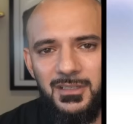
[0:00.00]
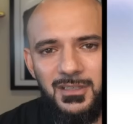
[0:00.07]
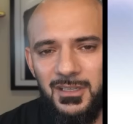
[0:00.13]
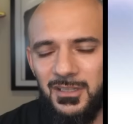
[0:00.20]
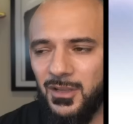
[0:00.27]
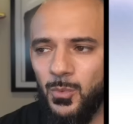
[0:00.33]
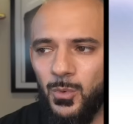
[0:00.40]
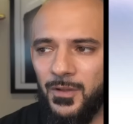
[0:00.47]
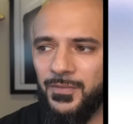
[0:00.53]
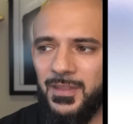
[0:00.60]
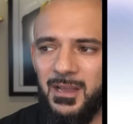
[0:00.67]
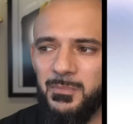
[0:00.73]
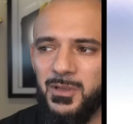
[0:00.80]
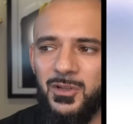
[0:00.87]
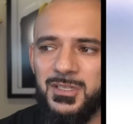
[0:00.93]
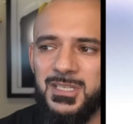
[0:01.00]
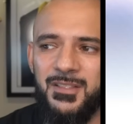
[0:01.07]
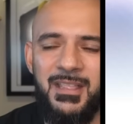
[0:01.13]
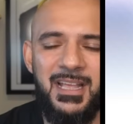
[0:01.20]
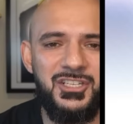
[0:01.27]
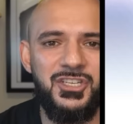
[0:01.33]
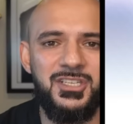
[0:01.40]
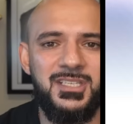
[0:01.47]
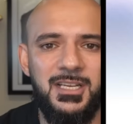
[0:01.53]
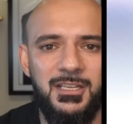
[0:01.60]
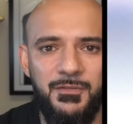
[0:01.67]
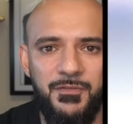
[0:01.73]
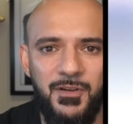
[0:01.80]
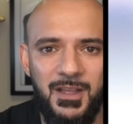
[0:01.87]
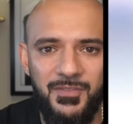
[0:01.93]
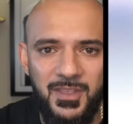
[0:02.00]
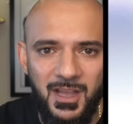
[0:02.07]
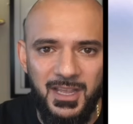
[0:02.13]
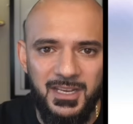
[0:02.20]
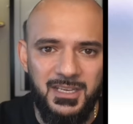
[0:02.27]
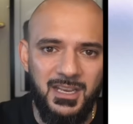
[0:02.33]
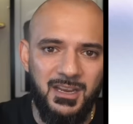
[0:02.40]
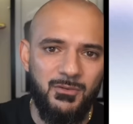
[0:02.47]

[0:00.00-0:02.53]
I don't want that because then that's just solidifying the idea